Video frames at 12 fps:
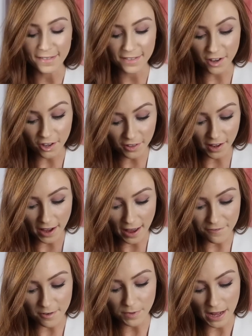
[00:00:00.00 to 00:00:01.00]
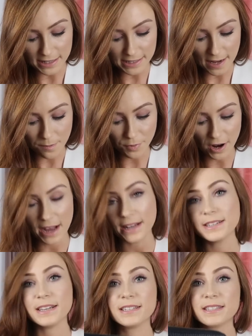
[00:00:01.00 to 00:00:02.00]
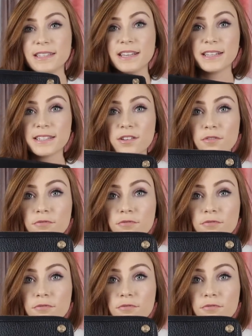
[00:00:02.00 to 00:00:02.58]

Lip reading: and then the other thing I have from that same brand is this